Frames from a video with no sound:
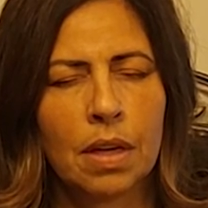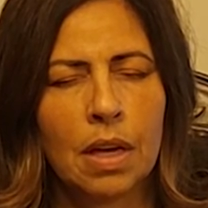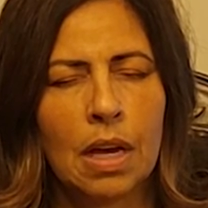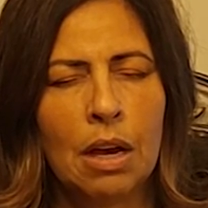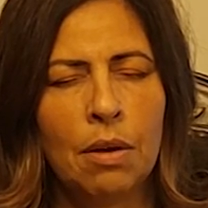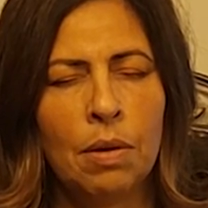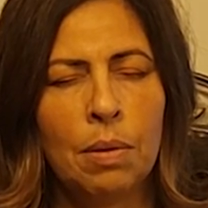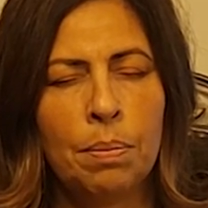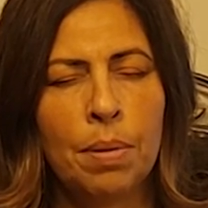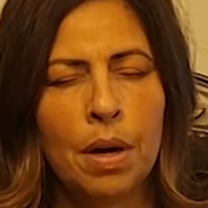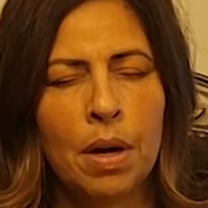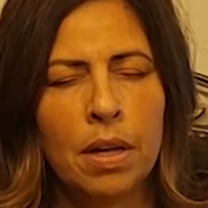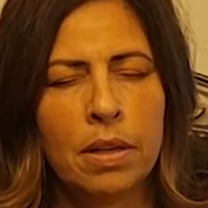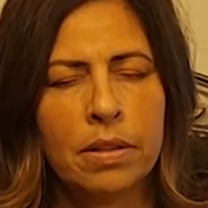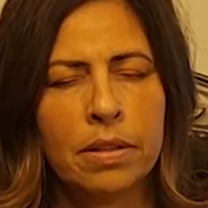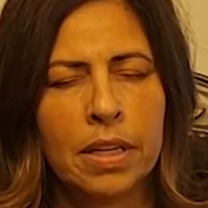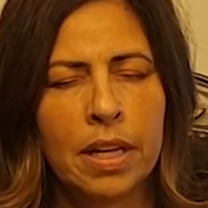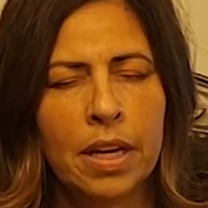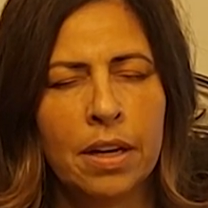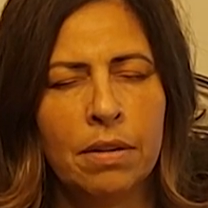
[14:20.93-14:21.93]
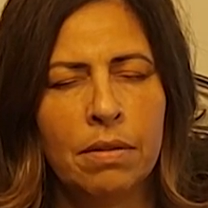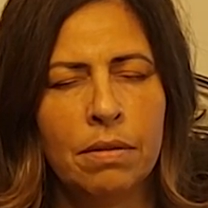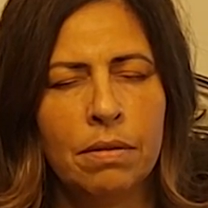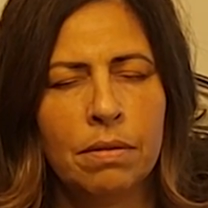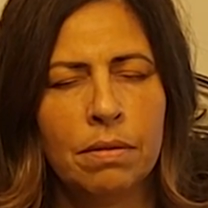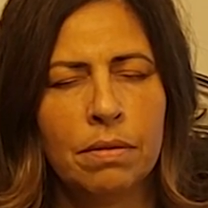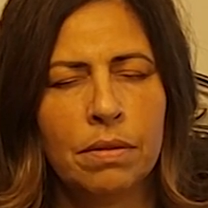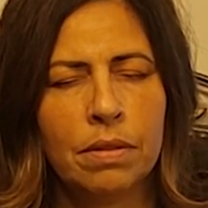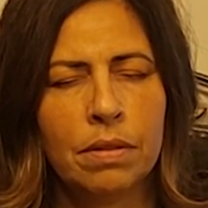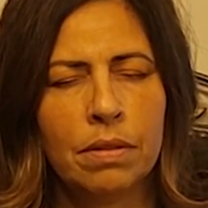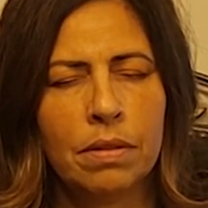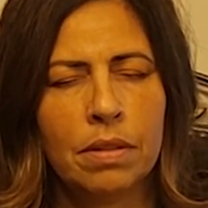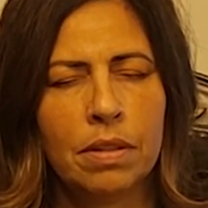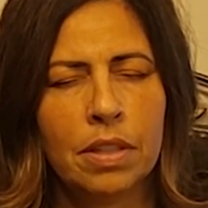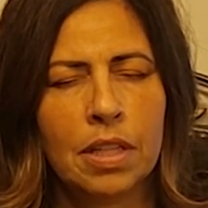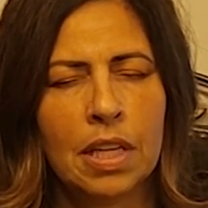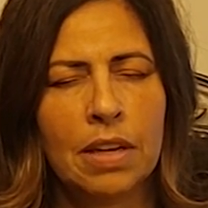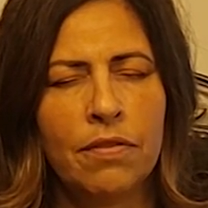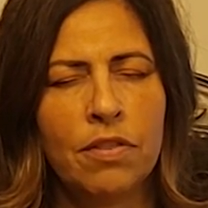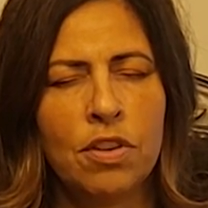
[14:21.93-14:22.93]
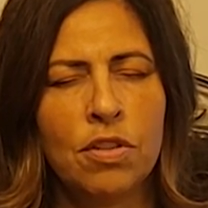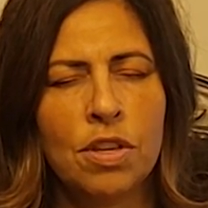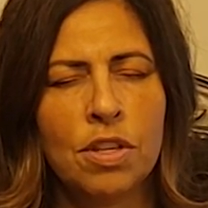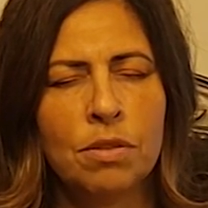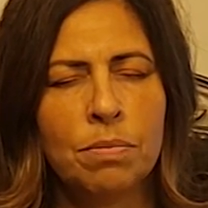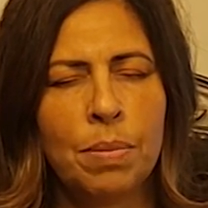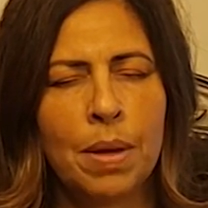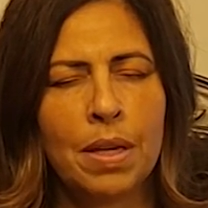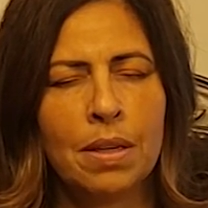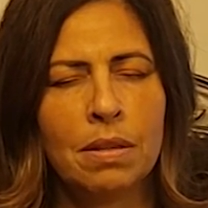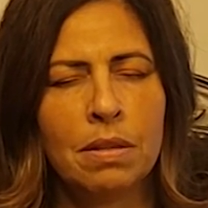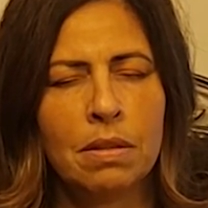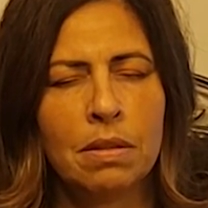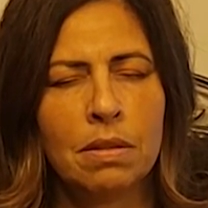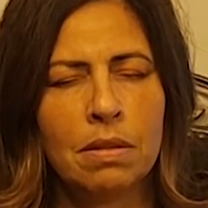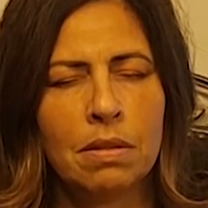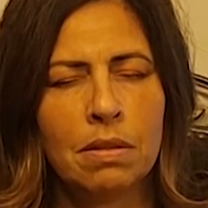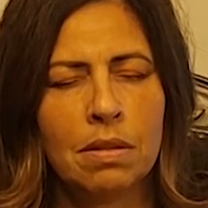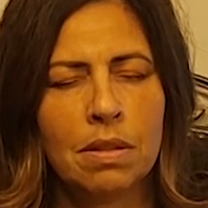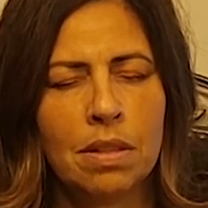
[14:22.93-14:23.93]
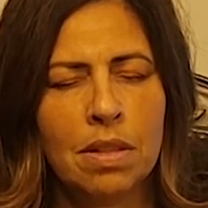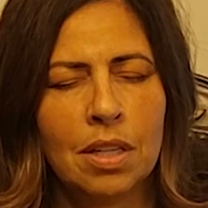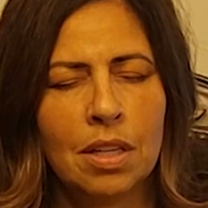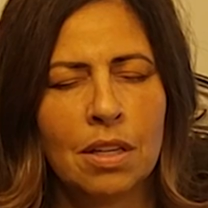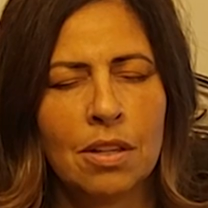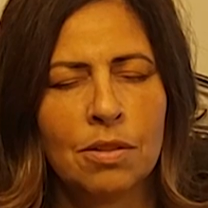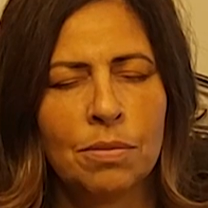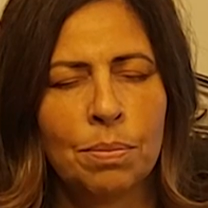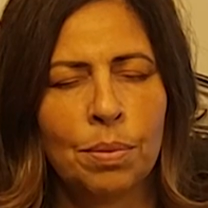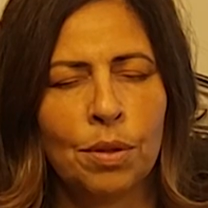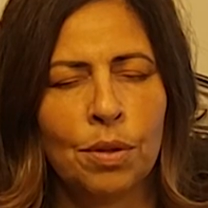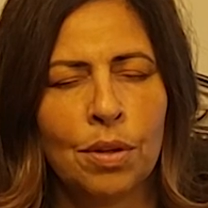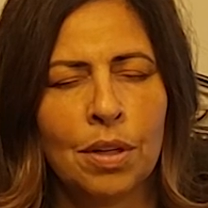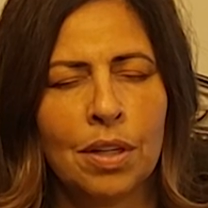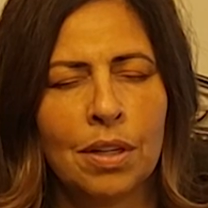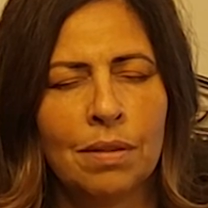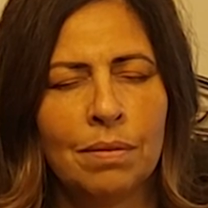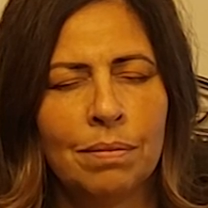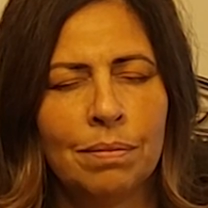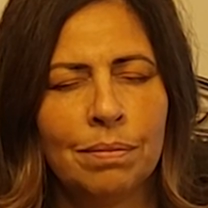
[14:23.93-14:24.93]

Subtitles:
I will pause now to give you the space to explore.